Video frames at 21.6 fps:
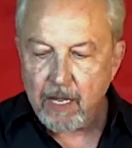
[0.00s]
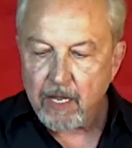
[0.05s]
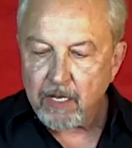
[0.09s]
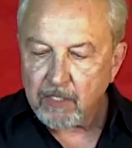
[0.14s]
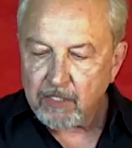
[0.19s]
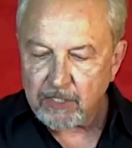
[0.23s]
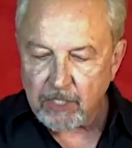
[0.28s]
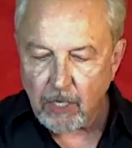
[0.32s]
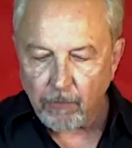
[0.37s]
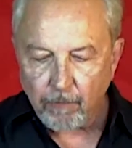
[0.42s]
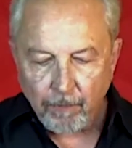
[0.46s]

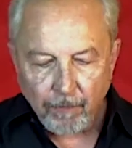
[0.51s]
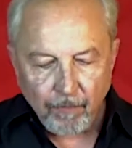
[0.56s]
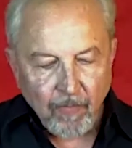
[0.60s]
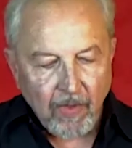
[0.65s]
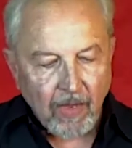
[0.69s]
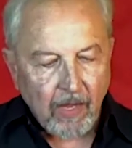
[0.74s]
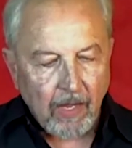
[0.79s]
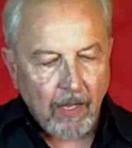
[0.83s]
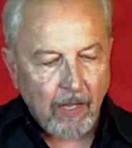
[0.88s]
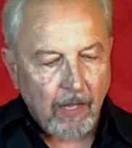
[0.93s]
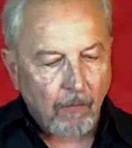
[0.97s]
So
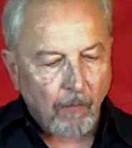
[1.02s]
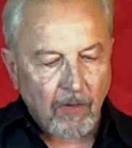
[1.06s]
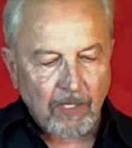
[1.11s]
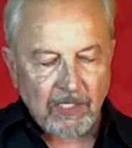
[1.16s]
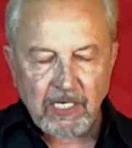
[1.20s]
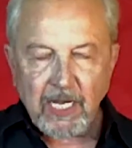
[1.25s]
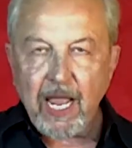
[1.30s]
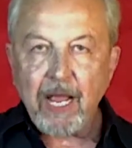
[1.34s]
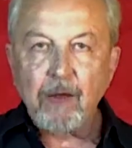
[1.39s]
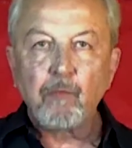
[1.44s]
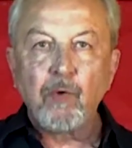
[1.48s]
once
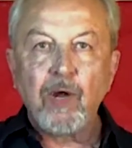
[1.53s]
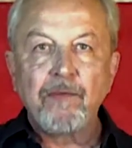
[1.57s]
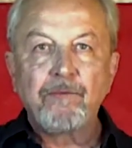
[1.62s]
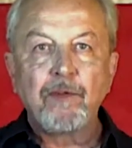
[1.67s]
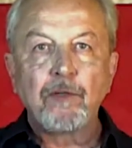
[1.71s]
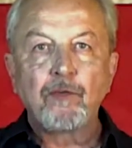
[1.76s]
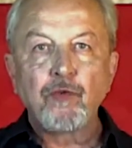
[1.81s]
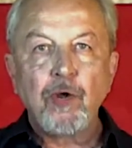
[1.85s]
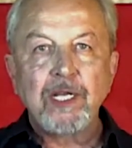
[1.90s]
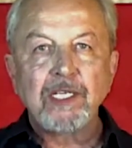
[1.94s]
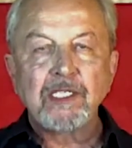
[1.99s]
again, we've
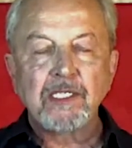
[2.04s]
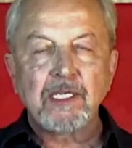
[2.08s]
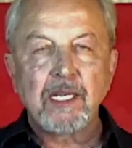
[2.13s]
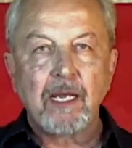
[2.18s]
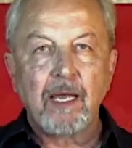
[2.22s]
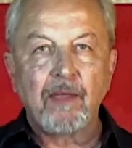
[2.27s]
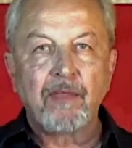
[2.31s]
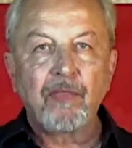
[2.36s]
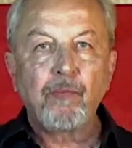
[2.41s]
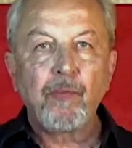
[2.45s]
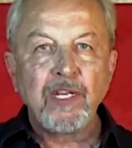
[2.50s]
addressed
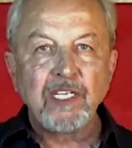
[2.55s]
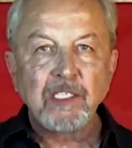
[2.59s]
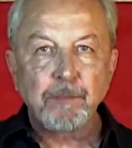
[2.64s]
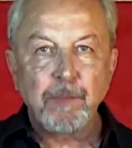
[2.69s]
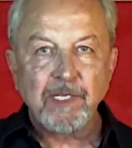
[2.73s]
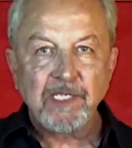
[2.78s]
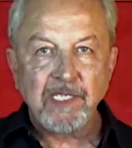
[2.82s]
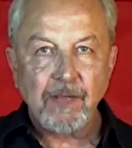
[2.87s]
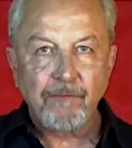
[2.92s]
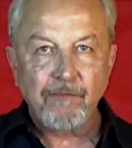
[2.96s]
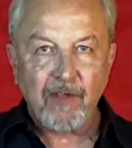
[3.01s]
3
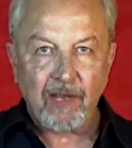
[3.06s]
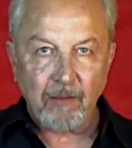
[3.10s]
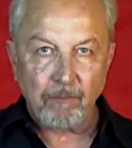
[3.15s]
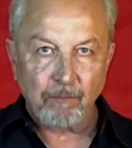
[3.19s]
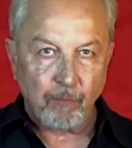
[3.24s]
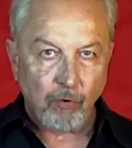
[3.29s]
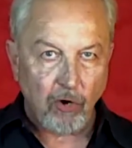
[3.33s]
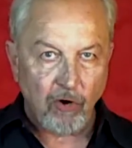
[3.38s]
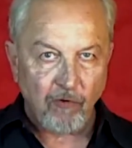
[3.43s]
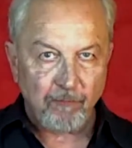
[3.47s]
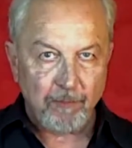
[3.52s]
specific
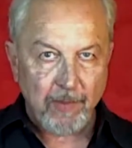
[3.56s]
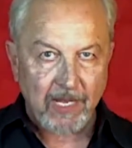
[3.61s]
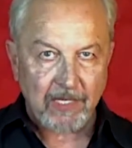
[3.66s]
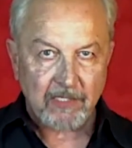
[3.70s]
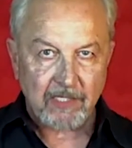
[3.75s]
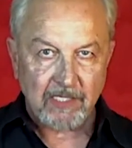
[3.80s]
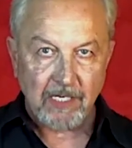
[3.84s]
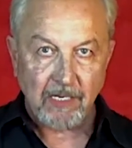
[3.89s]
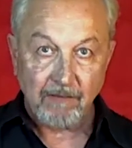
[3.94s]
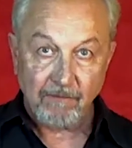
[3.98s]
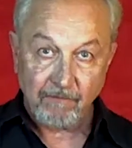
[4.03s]

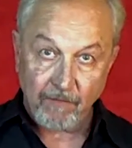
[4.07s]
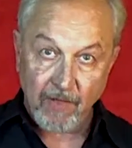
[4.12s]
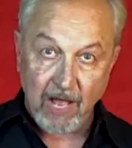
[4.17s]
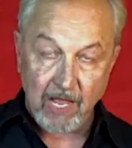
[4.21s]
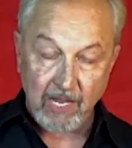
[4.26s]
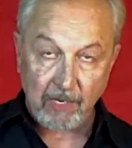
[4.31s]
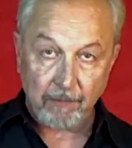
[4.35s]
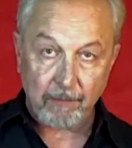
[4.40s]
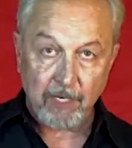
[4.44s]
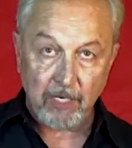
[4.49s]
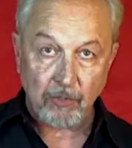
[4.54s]
improvements:
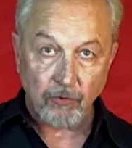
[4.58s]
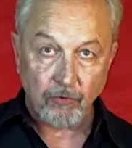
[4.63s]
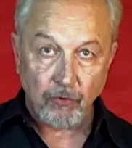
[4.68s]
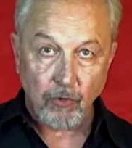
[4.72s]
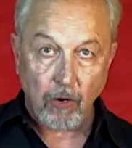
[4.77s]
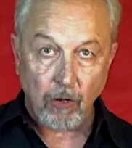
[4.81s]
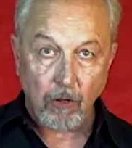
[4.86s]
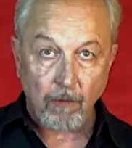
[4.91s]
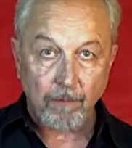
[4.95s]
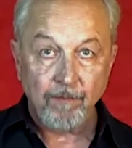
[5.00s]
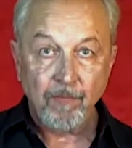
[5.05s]
volume
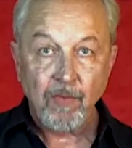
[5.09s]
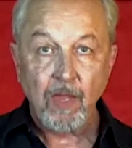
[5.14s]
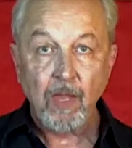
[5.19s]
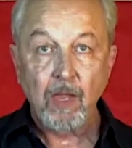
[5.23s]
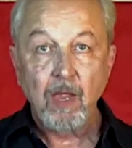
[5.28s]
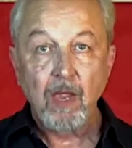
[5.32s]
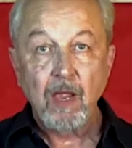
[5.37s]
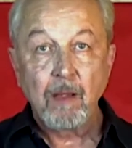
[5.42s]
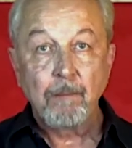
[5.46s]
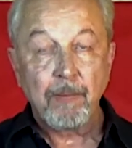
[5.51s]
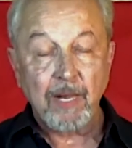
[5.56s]
control,
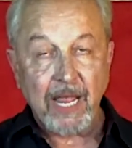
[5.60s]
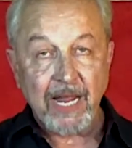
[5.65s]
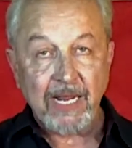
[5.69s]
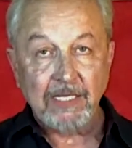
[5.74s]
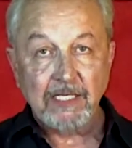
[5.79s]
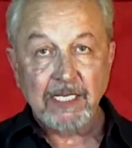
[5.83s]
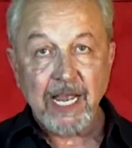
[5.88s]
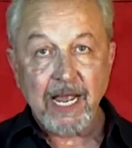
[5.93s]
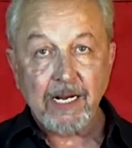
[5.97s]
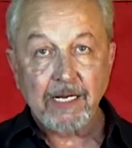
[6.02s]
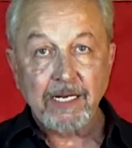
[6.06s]
playing
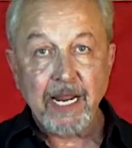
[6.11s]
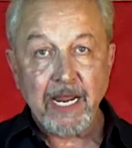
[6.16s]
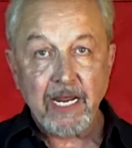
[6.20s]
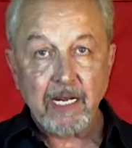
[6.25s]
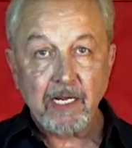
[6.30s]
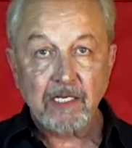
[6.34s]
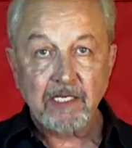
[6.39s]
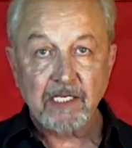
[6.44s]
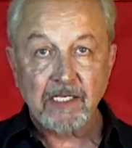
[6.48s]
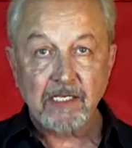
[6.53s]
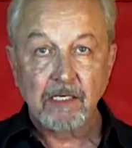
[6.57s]

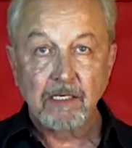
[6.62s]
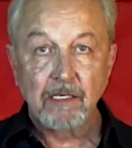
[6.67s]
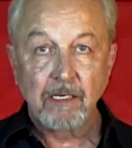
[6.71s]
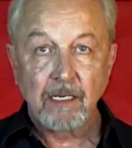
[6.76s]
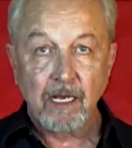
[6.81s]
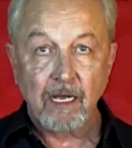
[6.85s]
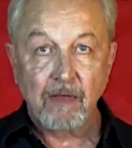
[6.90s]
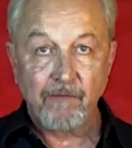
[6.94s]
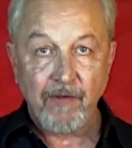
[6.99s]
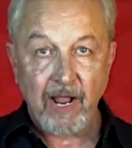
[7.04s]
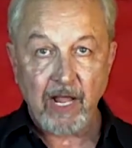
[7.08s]
techniques
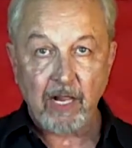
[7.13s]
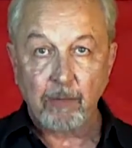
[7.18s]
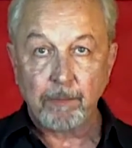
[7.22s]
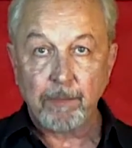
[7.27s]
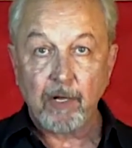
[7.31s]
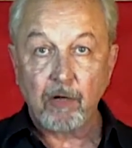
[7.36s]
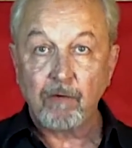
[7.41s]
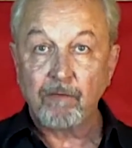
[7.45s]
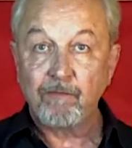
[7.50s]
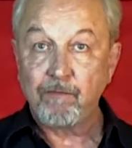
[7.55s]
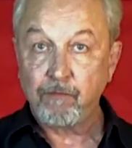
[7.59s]

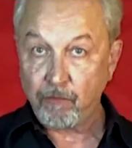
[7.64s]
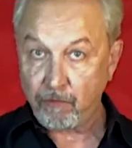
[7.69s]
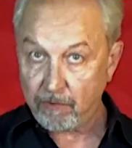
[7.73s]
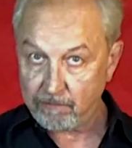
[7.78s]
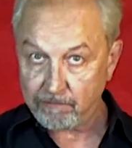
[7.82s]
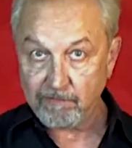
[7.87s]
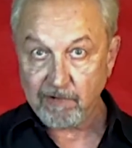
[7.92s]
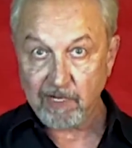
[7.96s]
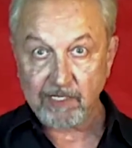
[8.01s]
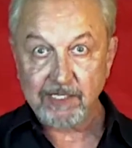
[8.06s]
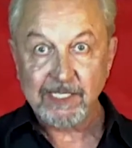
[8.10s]
available for
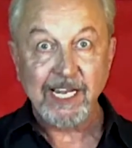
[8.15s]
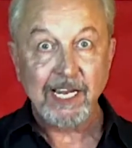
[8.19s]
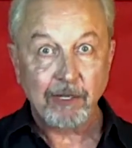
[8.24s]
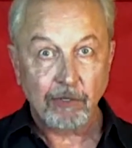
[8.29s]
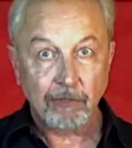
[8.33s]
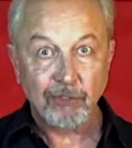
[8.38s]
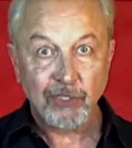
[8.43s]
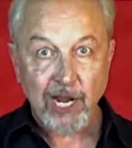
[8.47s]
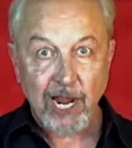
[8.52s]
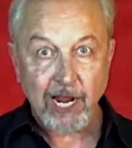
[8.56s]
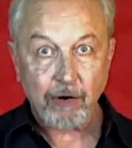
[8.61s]
a single
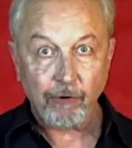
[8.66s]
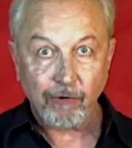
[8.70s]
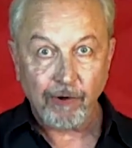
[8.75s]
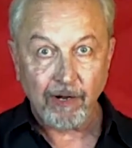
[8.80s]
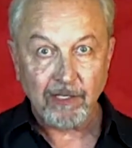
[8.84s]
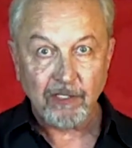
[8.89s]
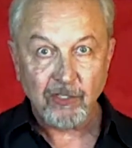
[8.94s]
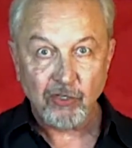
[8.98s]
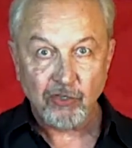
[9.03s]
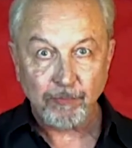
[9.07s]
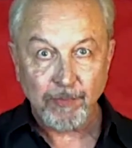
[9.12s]
shaker
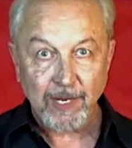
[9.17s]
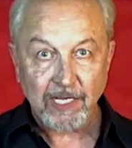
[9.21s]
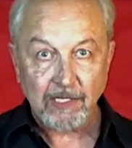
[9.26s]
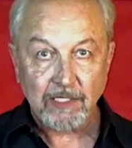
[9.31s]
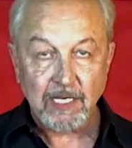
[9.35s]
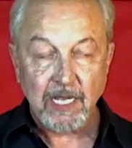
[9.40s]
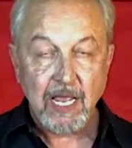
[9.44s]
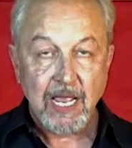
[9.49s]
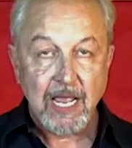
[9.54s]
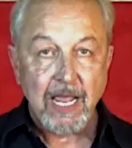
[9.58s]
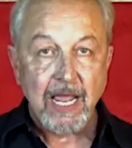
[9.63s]

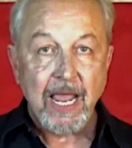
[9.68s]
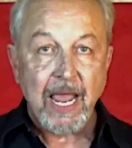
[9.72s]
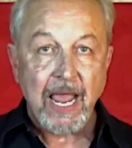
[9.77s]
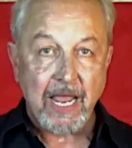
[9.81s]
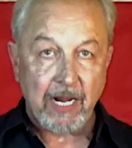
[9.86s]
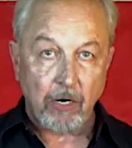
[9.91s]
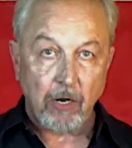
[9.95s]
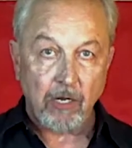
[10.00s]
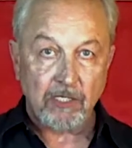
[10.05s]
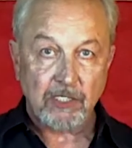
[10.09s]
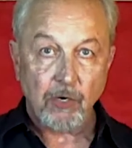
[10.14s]
instrument,
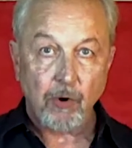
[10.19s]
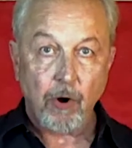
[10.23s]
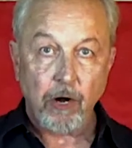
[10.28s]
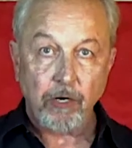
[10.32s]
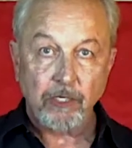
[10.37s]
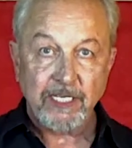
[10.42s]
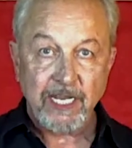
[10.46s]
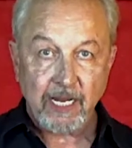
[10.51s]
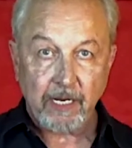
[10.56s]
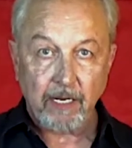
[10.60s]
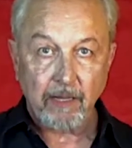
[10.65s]
and also
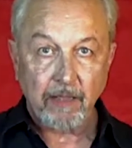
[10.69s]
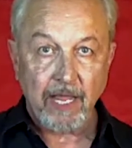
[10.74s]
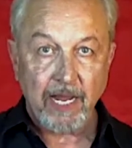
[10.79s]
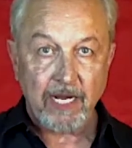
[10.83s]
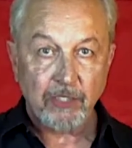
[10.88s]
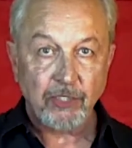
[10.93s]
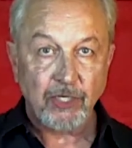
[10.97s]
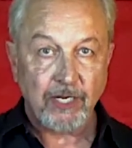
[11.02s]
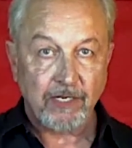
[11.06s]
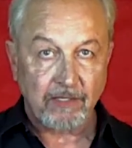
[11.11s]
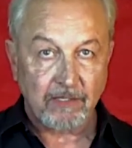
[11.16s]

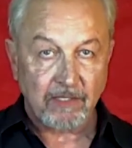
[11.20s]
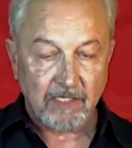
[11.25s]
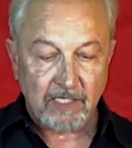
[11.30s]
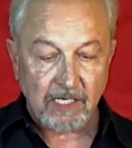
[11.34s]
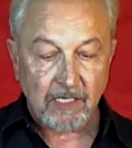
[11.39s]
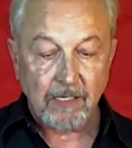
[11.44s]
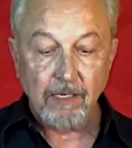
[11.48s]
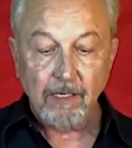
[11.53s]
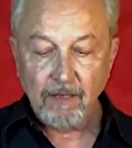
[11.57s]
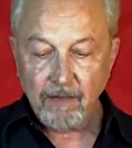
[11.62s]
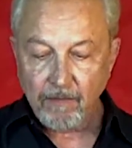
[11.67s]
articulations.
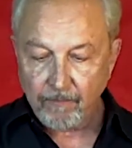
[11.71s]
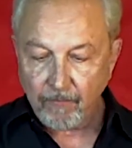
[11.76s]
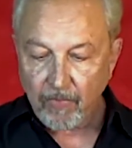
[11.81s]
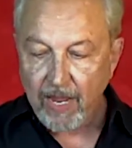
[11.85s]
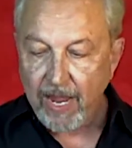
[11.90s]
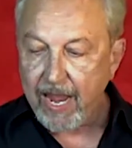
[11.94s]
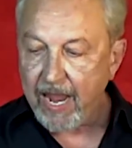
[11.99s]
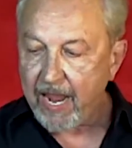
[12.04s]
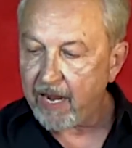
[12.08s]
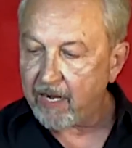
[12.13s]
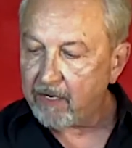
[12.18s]

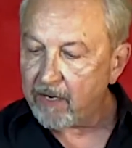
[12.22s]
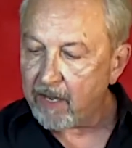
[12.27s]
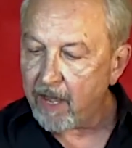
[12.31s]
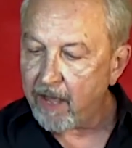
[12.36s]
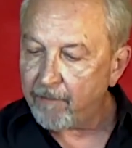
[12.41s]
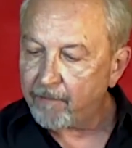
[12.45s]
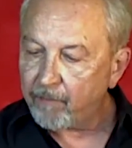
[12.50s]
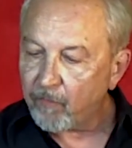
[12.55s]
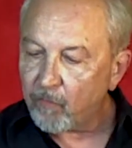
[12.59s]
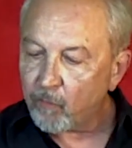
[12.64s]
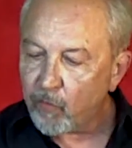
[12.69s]
And
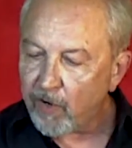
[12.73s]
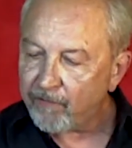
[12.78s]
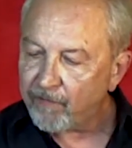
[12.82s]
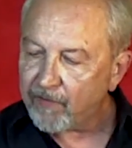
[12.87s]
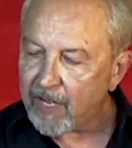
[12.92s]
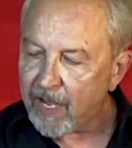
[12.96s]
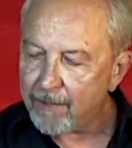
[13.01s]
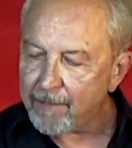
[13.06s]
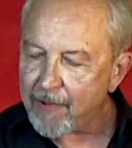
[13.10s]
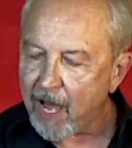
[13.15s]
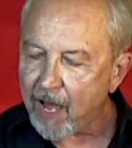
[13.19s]
we've
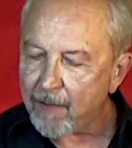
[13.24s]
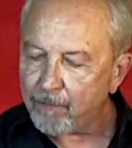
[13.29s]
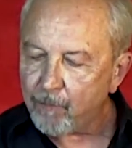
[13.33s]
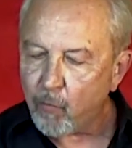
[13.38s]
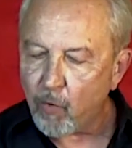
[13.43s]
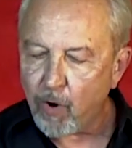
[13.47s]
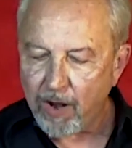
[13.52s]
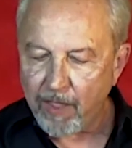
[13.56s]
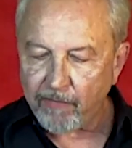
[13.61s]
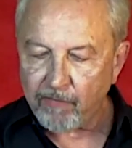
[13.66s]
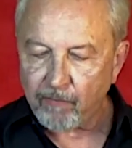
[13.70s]
come up
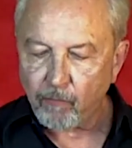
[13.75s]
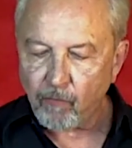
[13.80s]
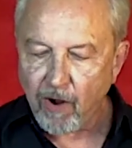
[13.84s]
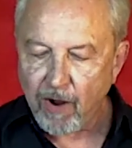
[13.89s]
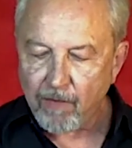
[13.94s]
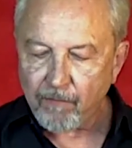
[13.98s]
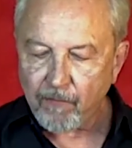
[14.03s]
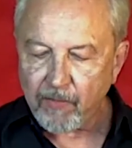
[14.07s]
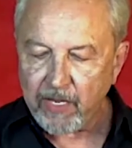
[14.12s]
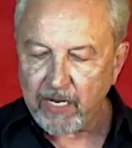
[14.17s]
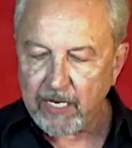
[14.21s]
with
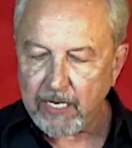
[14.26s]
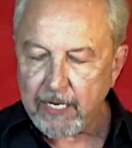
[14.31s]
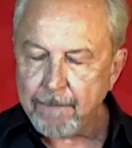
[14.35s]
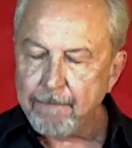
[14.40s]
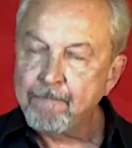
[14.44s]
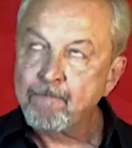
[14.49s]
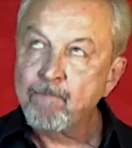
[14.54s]
roughly